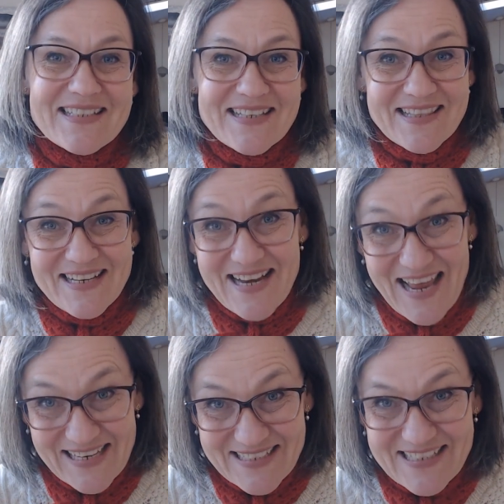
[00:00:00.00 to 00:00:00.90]

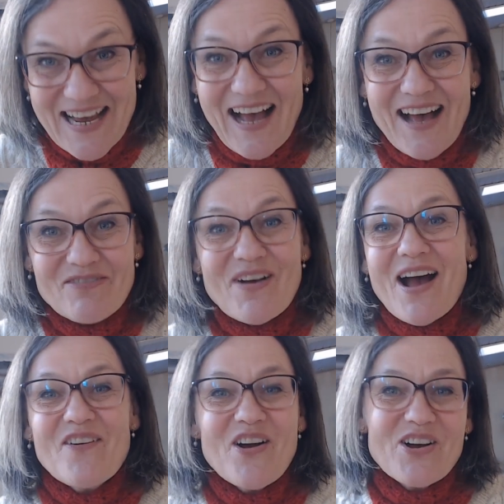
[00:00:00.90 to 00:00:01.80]
next half
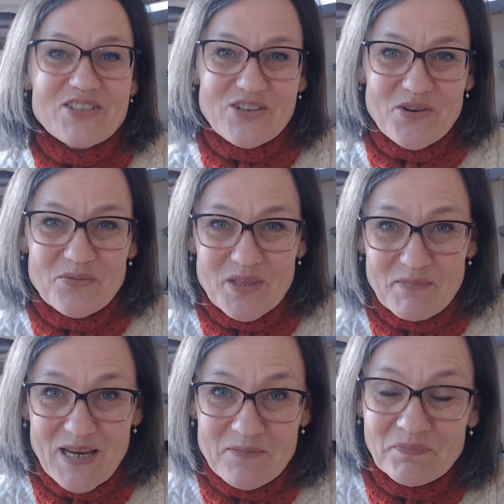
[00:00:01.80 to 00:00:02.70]
hour or so with
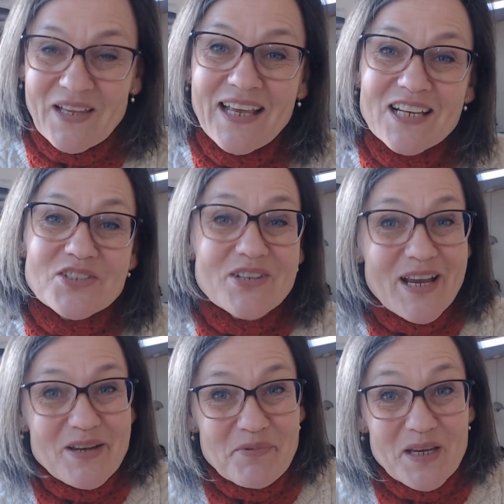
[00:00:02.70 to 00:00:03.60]
me.
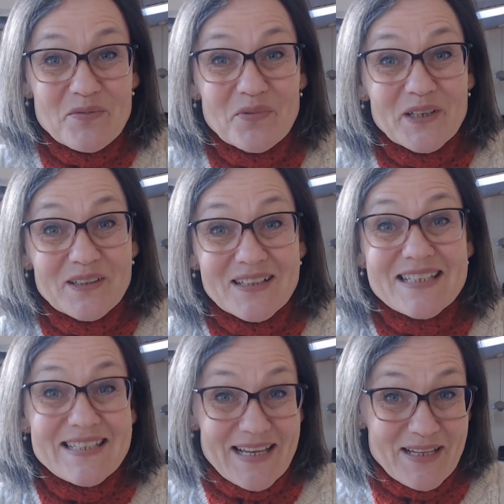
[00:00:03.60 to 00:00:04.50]
Today we will
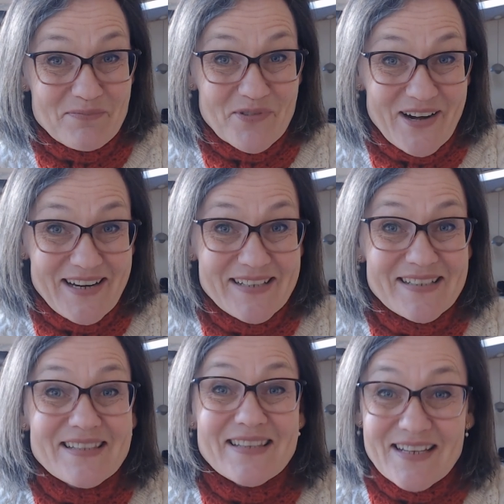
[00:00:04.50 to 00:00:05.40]
celebrate
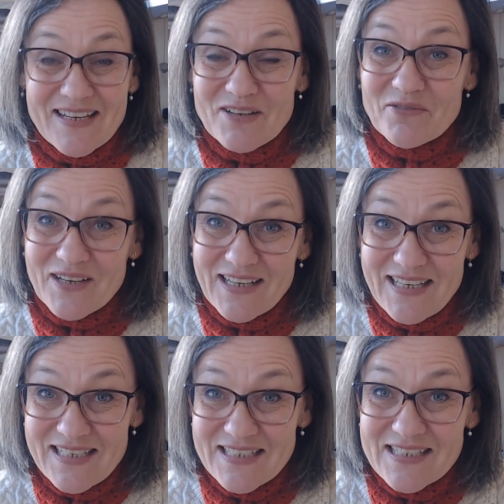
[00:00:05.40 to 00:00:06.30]
the
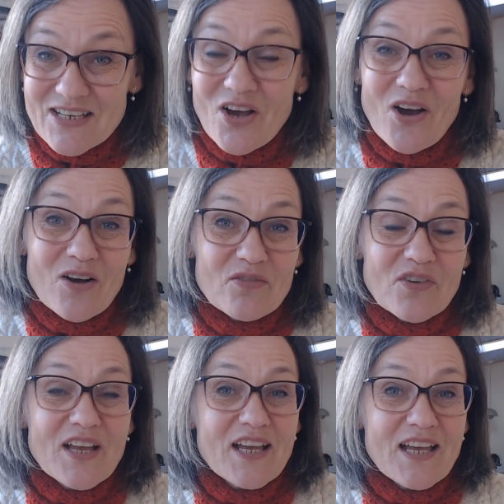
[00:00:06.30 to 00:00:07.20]
release of
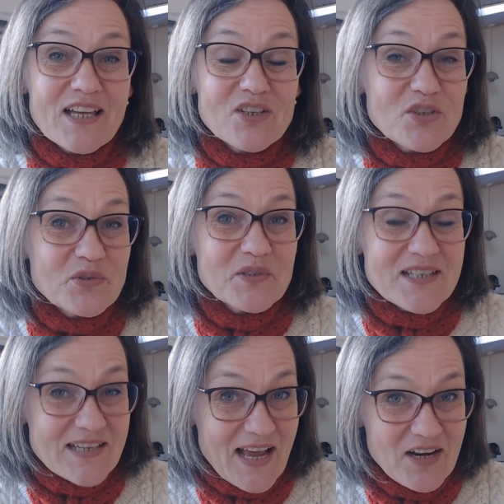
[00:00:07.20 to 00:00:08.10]
a new
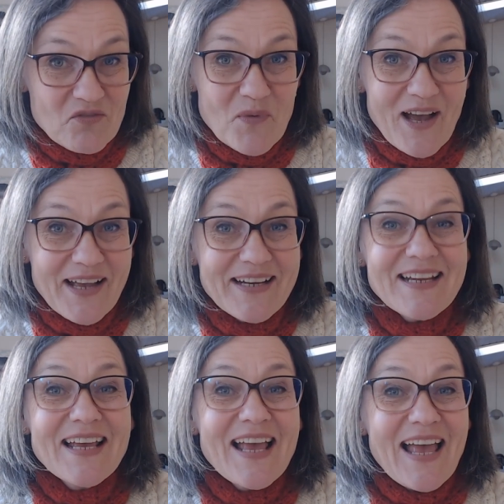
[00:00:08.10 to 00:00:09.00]
design of mine,
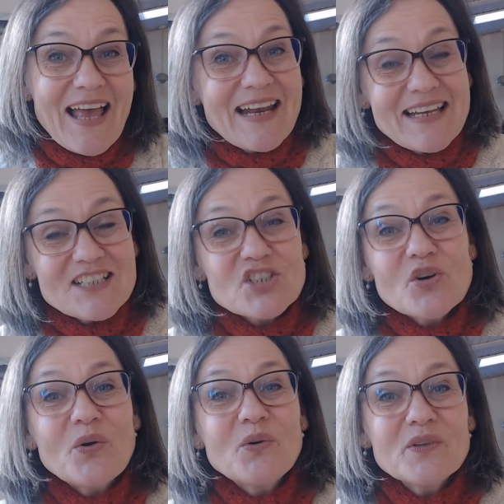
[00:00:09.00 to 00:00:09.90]
and it's
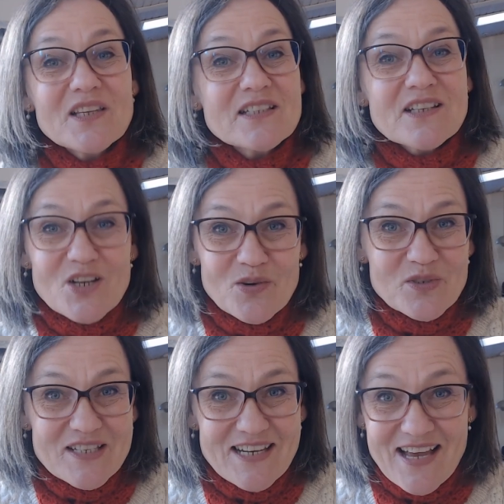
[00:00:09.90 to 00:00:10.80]
called the
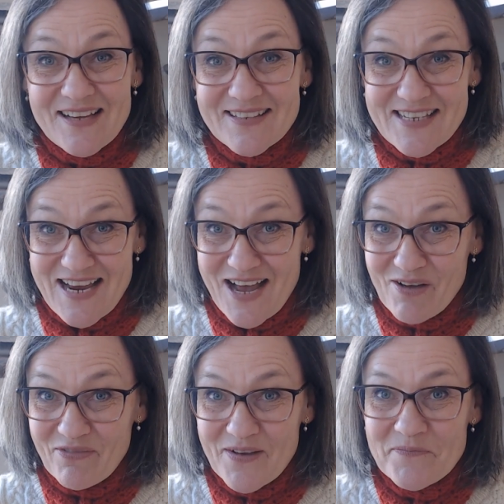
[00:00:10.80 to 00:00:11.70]
Celosia
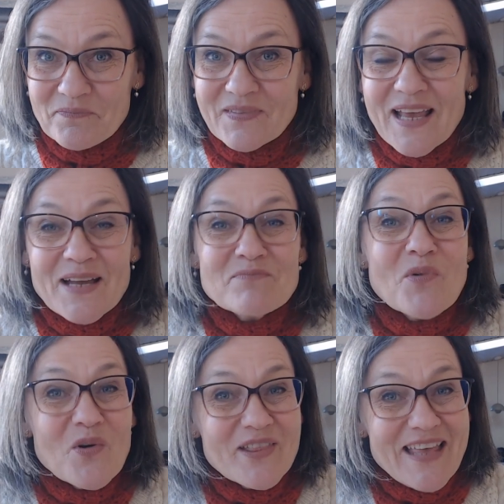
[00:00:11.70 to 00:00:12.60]
Scarf.
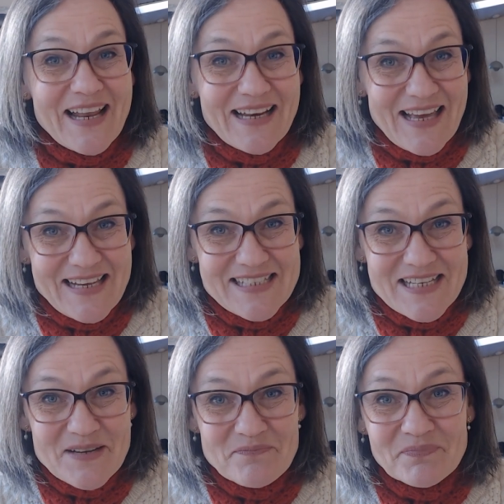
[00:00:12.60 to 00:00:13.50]
More on that
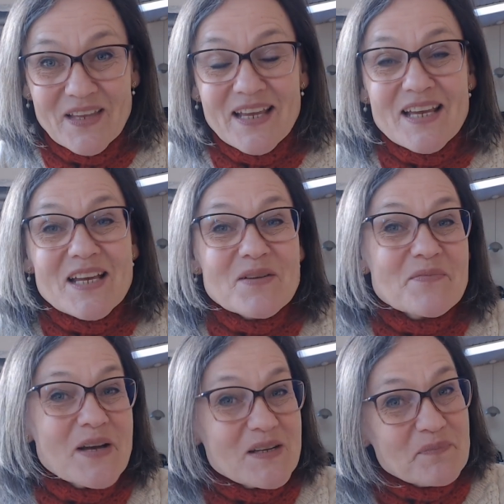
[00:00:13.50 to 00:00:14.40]
later,
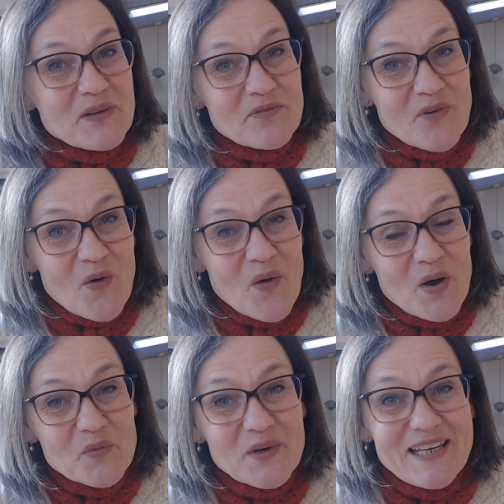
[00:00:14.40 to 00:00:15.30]
but
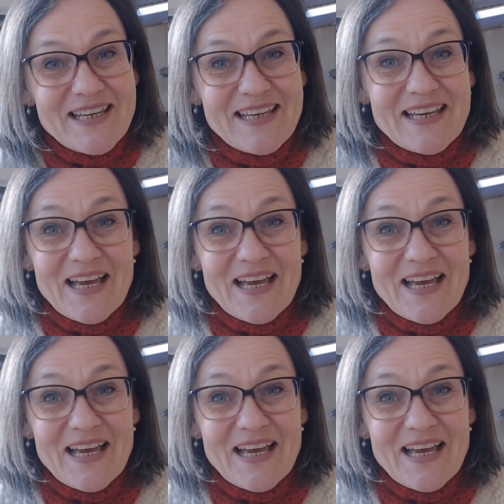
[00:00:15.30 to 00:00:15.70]
before we